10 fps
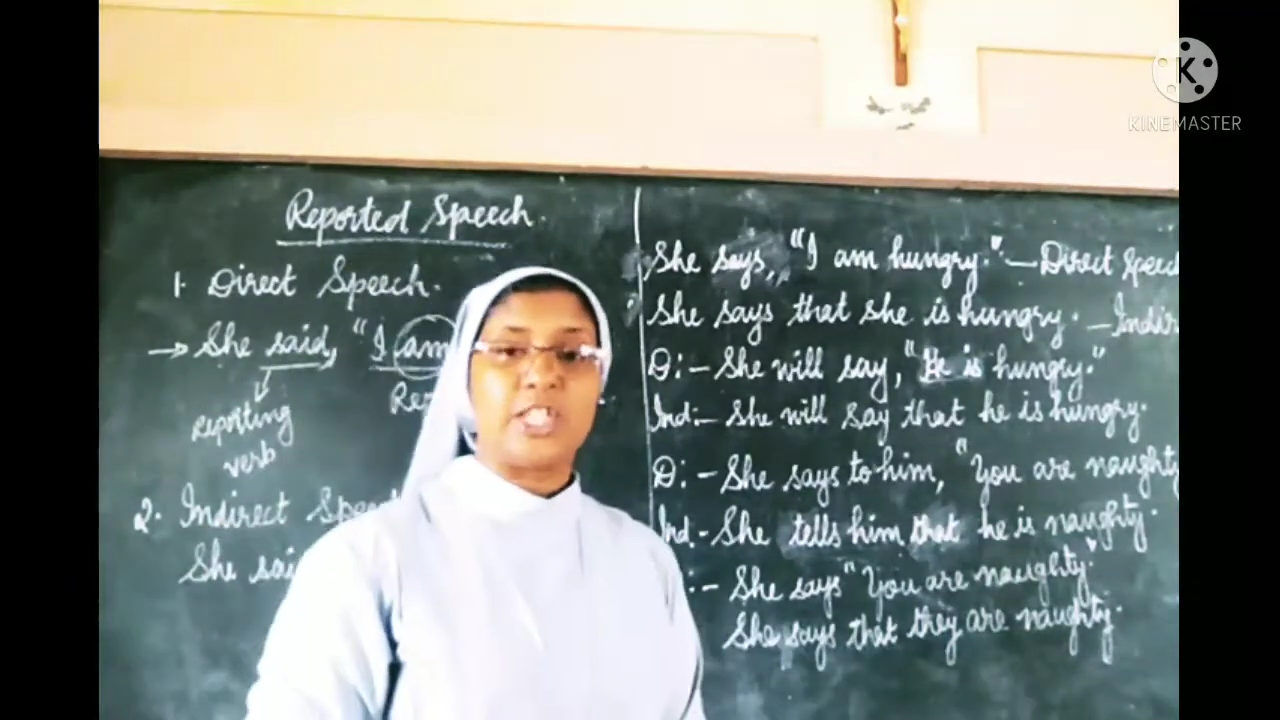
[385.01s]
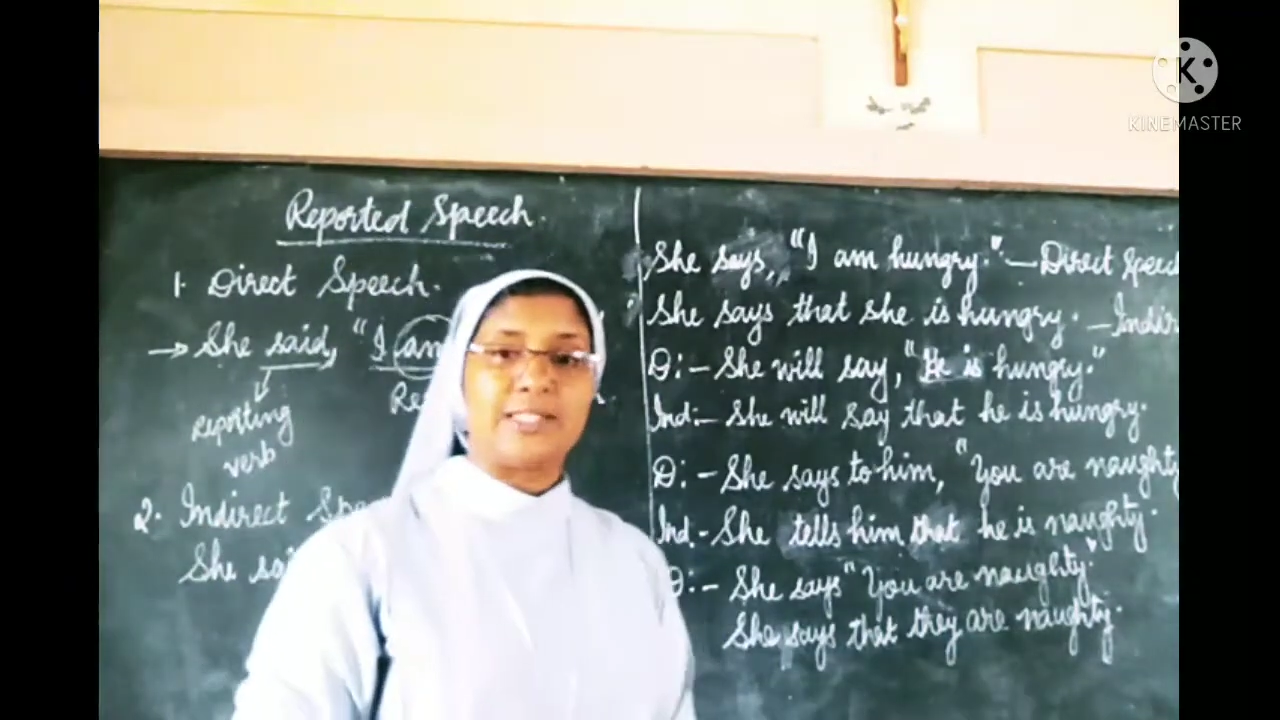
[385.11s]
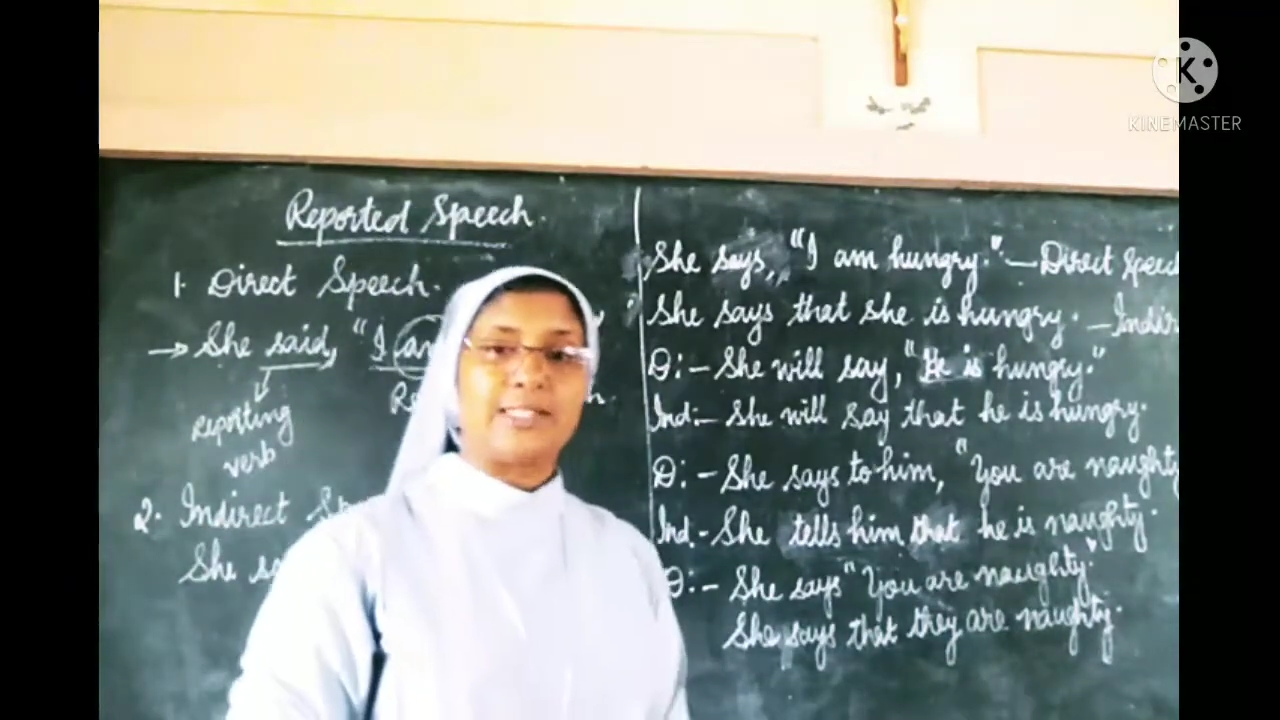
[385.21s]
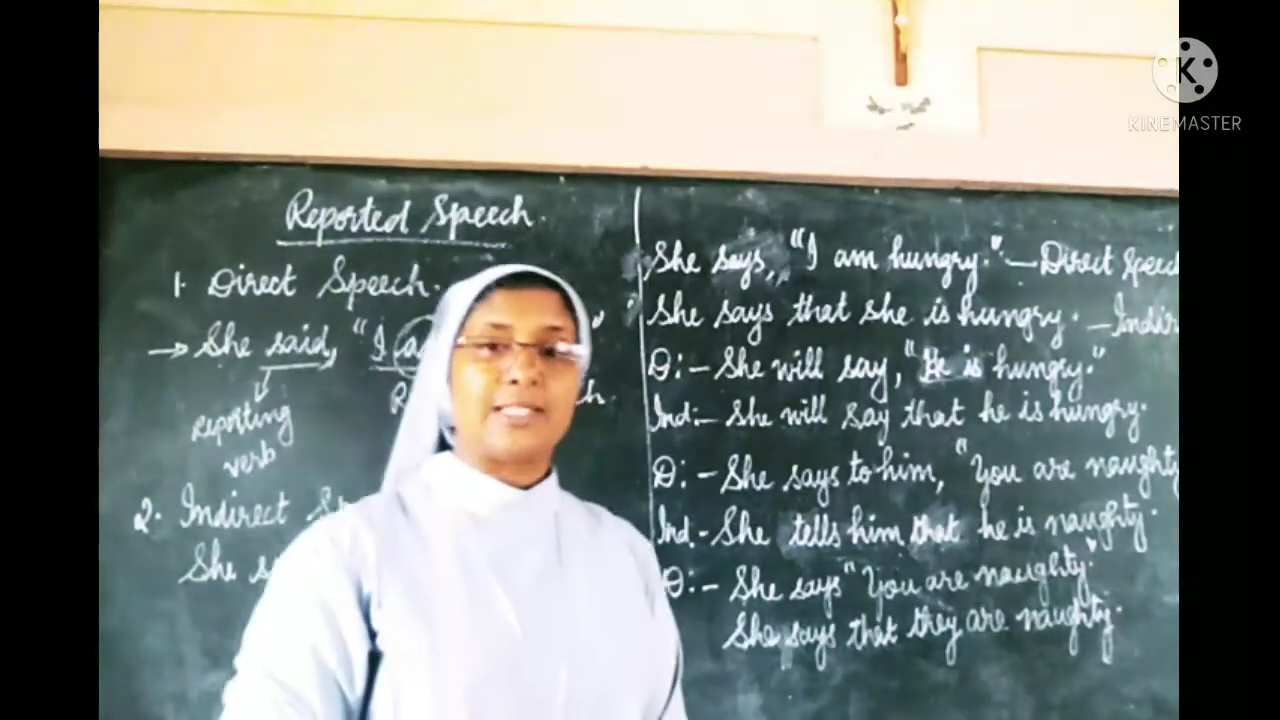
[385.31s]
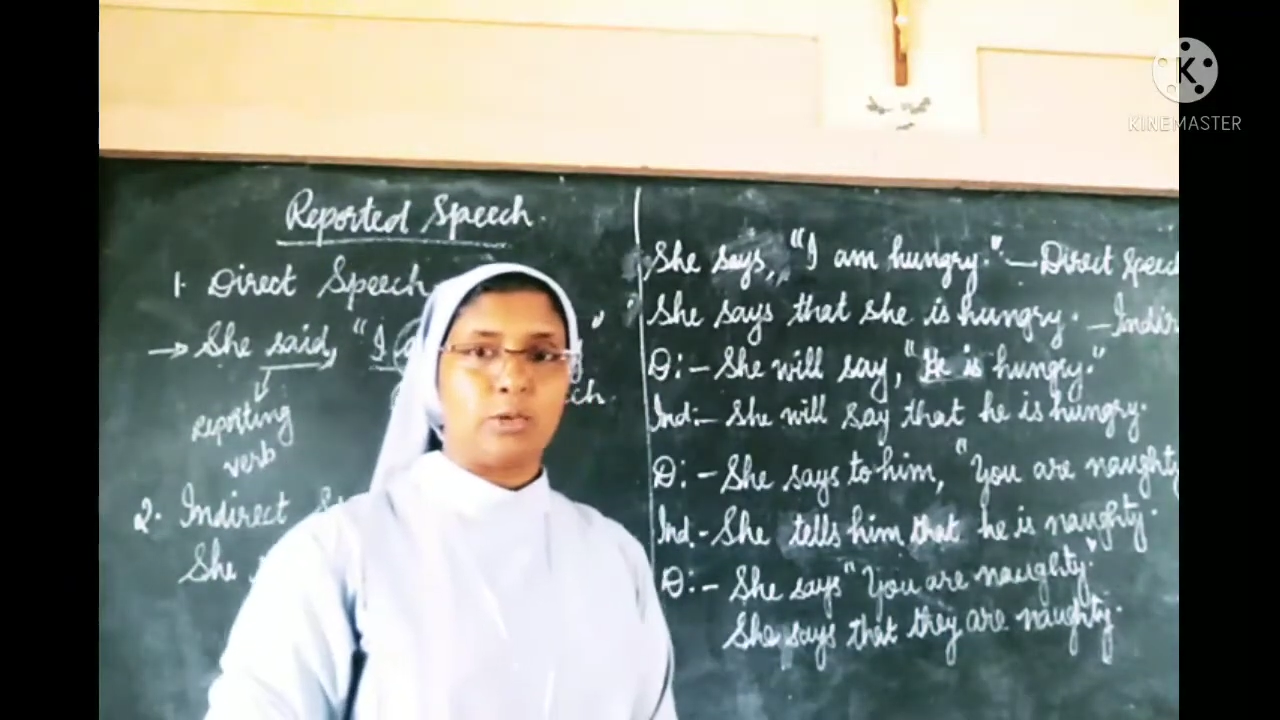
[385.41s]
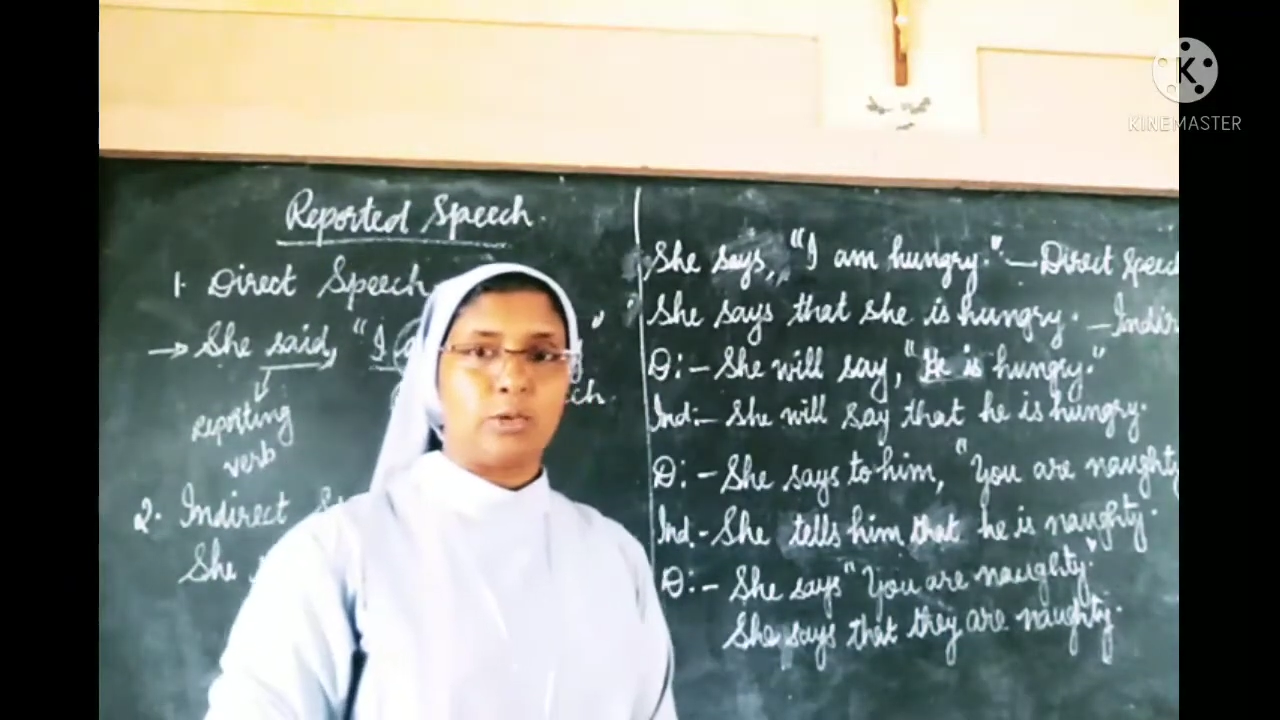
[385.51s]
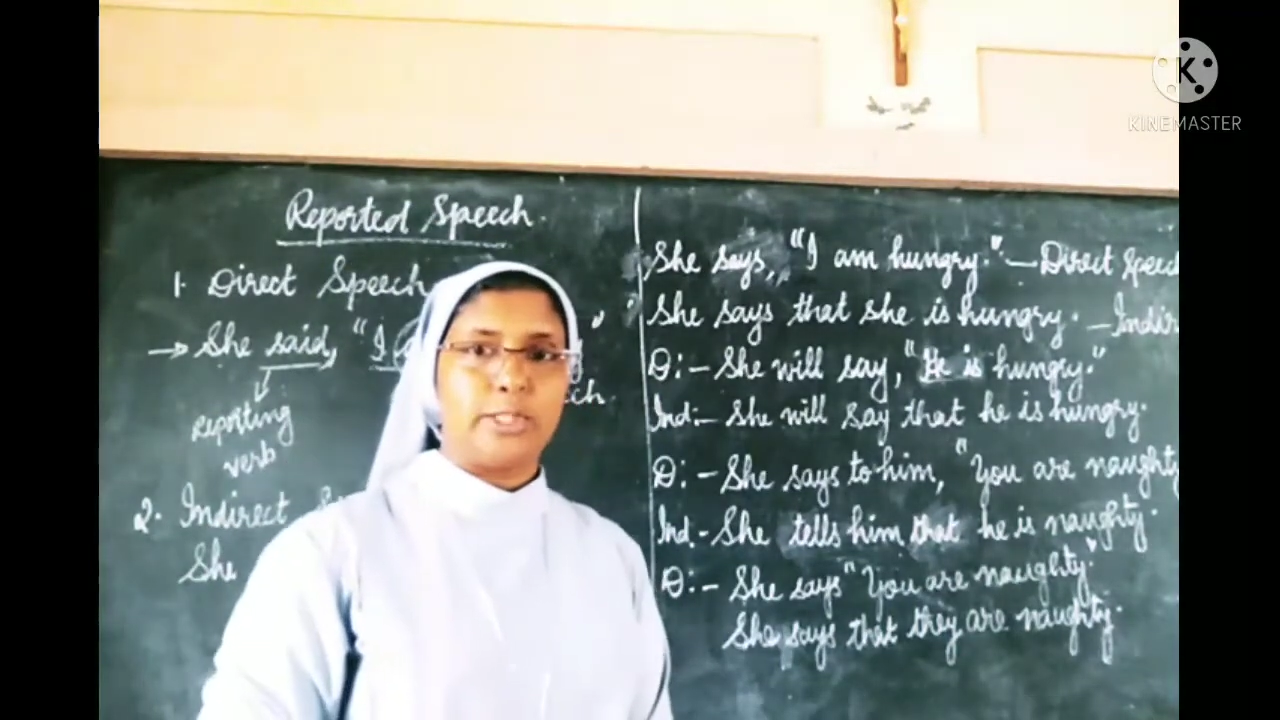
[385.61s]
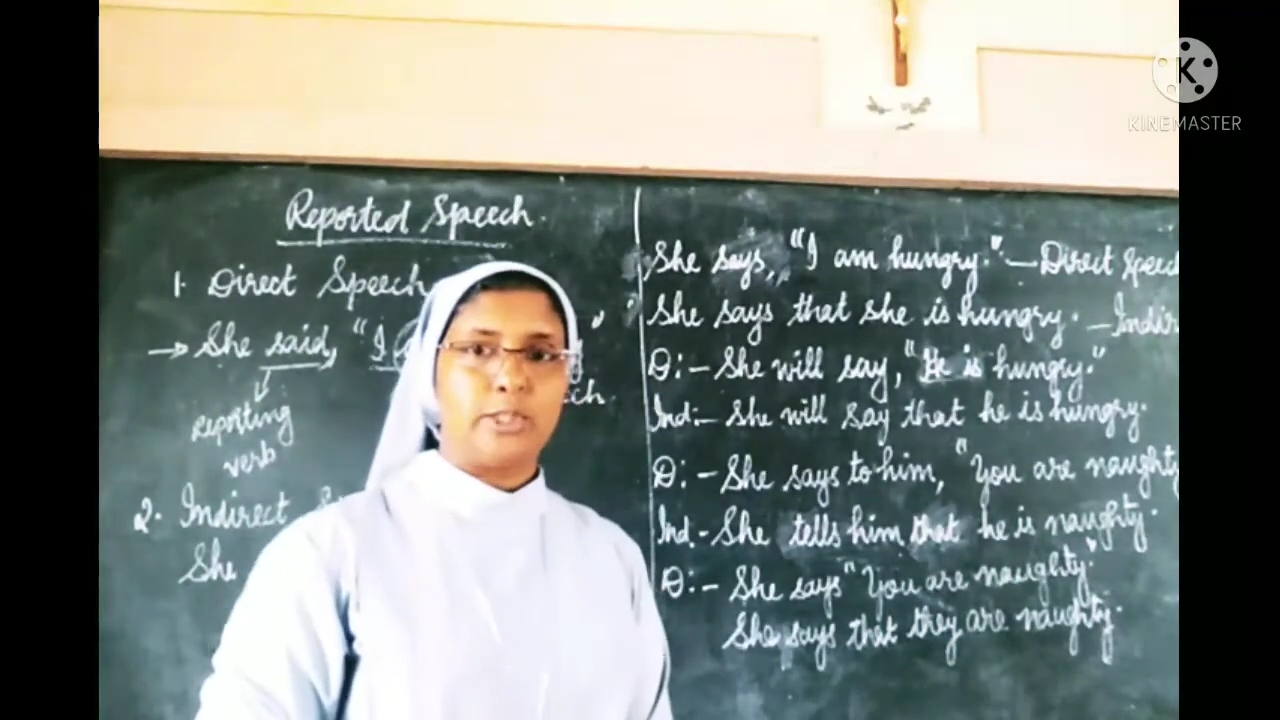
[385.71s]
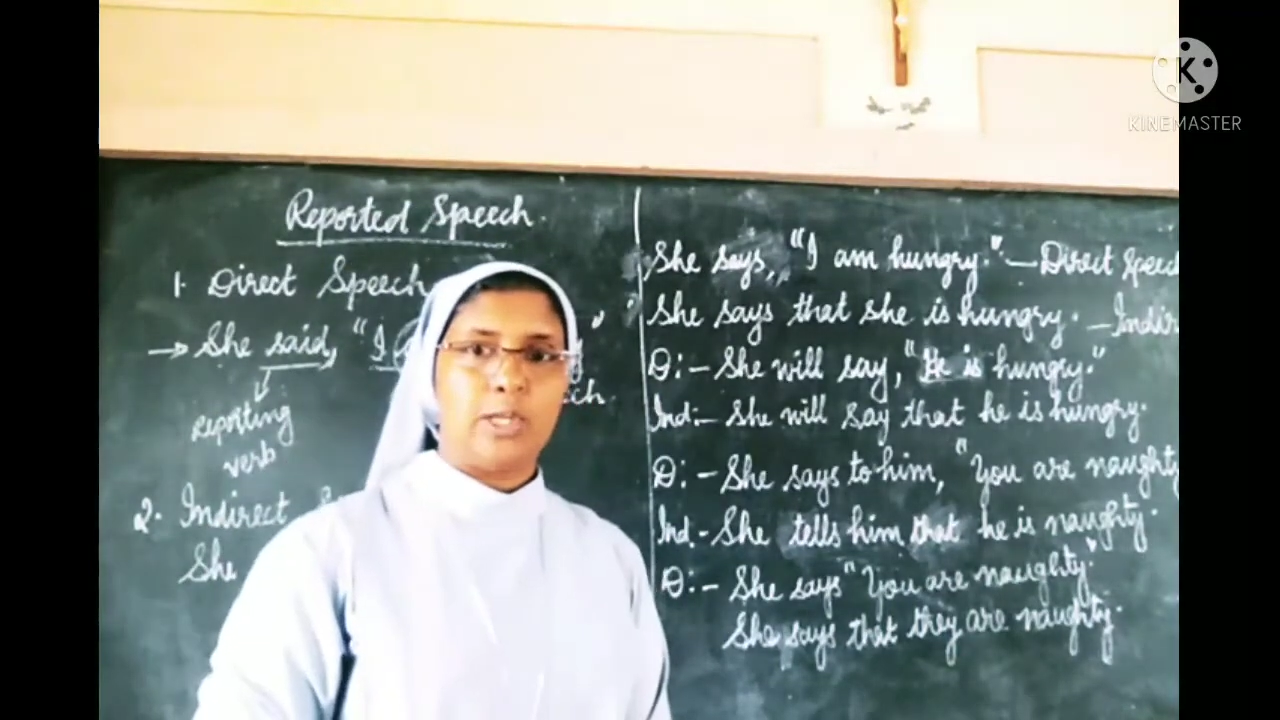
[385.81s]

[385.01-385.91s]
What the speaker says: changes according